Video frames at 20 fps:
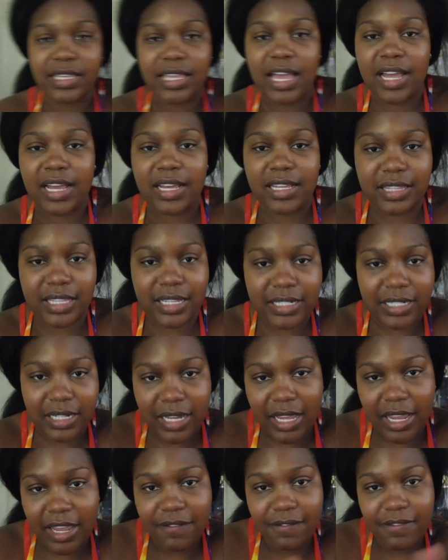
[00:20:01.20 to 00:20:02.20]
Yeah, they
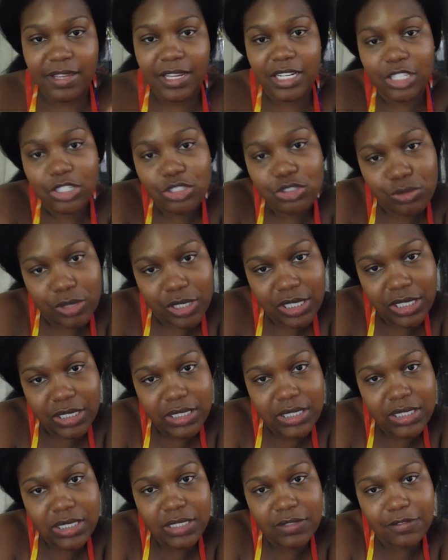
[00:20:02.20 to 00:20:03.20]
didn't have any
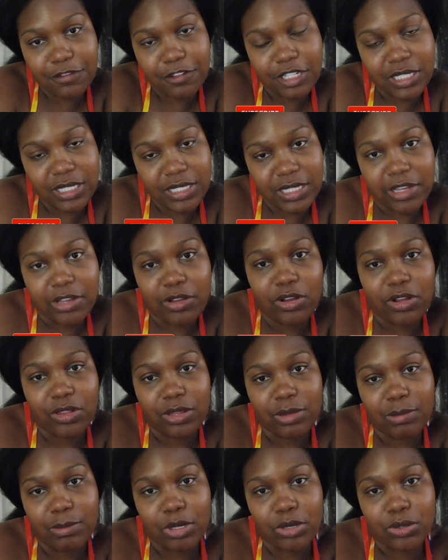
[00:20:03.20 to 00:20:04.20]
drinks for sale on
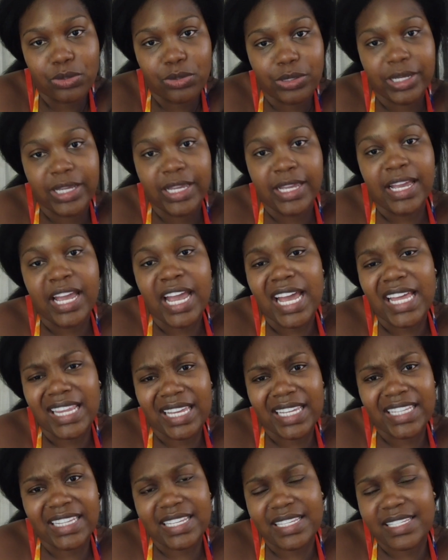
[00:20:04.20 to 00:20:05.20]
the boat, and
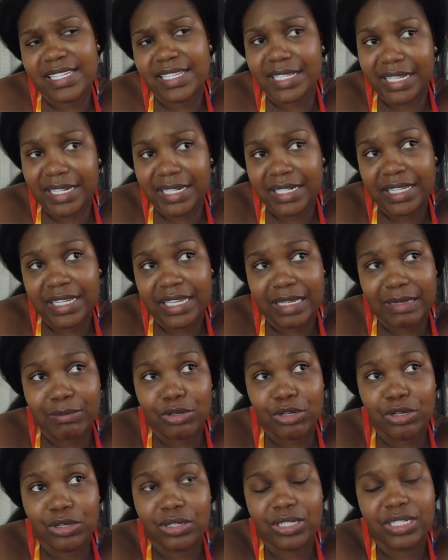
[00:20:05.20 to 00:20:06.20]
like they said that in the
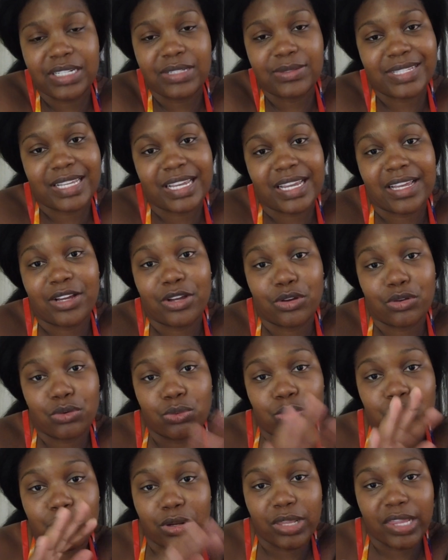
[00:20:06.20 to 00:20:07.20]
email, and it was like a
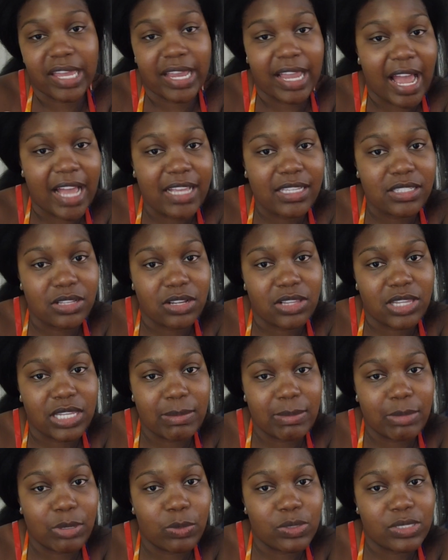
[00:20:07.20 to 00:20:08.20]
cooler, like I saw in the
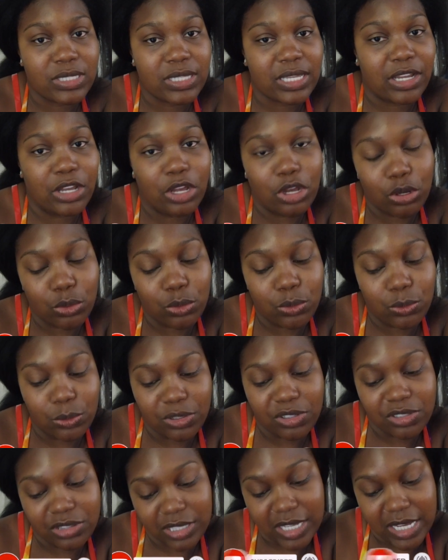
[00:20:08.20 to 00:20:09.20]
email was like a
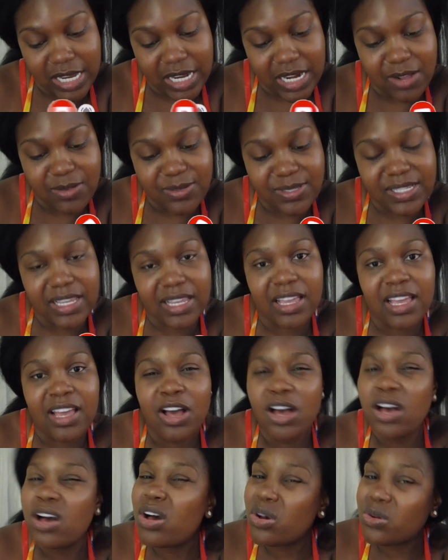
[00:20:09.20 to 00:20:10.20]
cooler thing, and I was like,
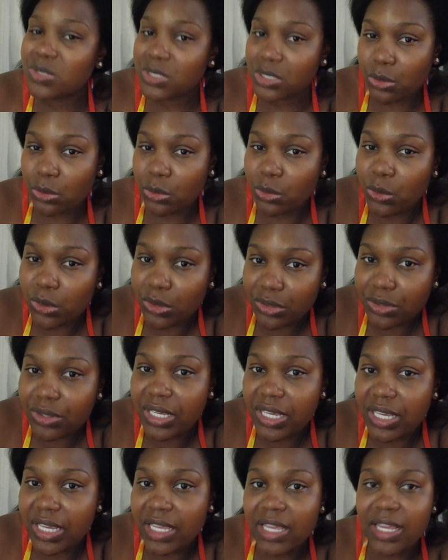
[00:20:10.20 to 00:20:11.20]
oh, it's a cooler
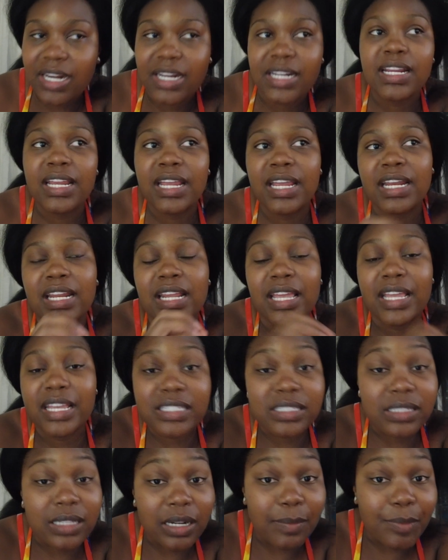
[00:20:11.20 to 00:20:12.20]
thing, and it
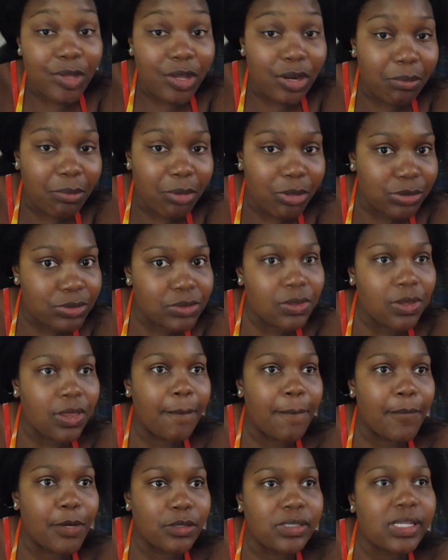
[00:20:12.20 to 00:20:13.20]
is going to be on a boat, so they
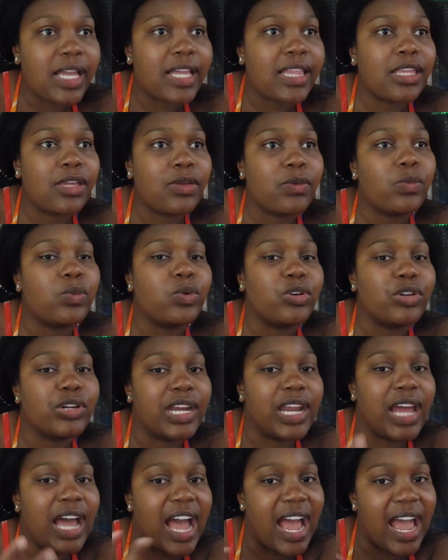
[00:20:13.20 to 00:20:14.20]
most likely will
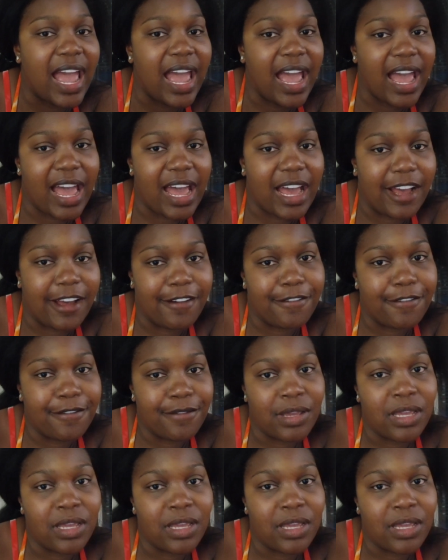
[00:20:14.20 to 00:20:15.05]
not have